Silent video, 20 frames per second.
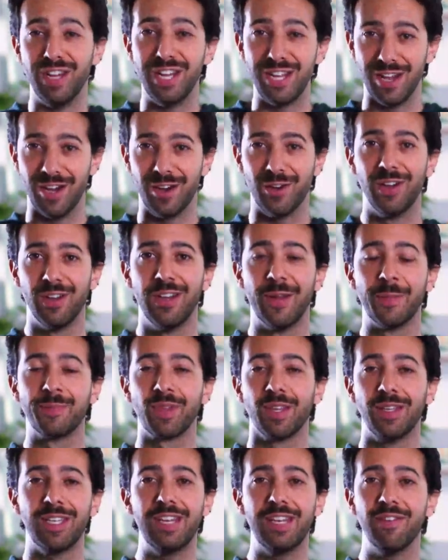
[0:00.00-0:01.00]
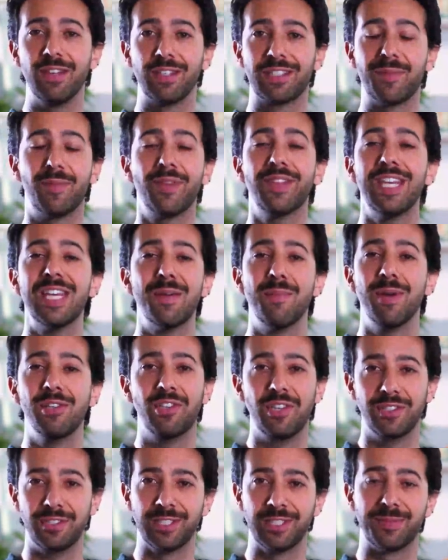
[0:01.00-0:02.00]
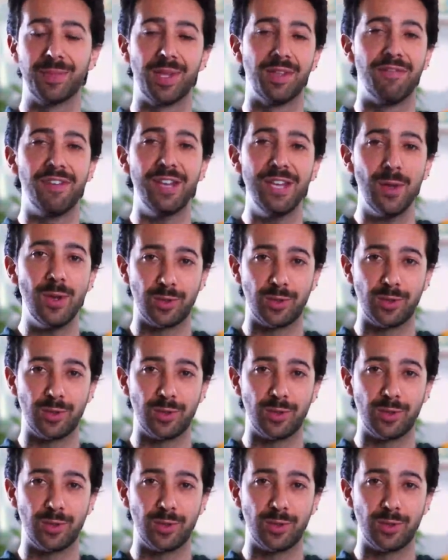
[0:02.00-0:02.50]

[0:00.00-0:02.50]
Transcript: video. Even some of the images and some of the